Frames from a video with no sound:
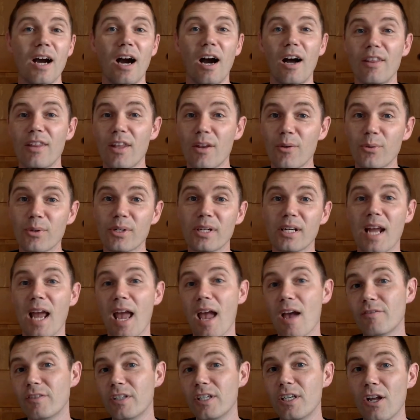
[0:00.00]
And then we're going to
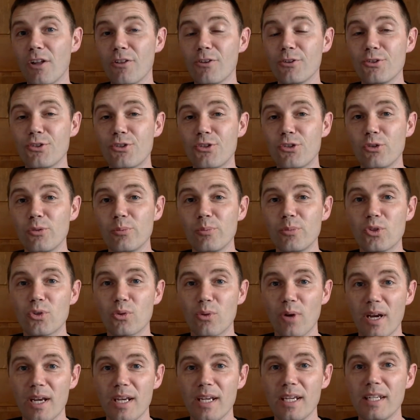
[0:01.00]
have another Zoom
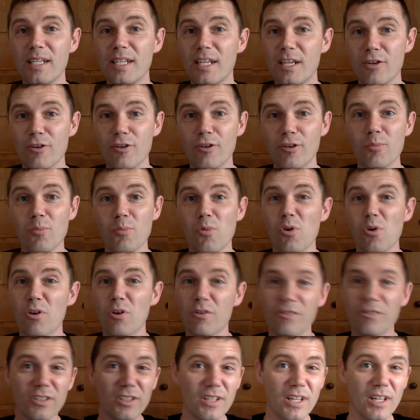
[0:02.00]
training geared
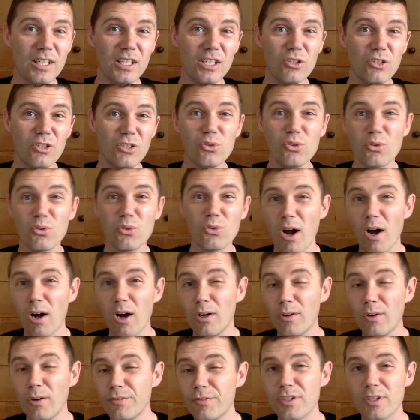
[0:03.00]
more for like
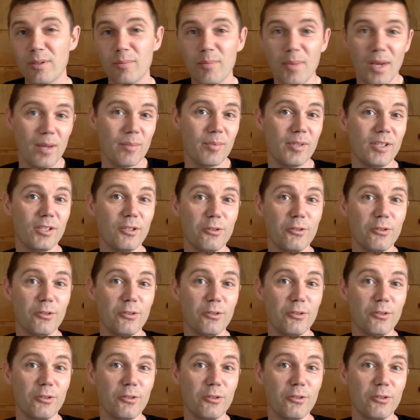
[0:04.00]
U12 to maybe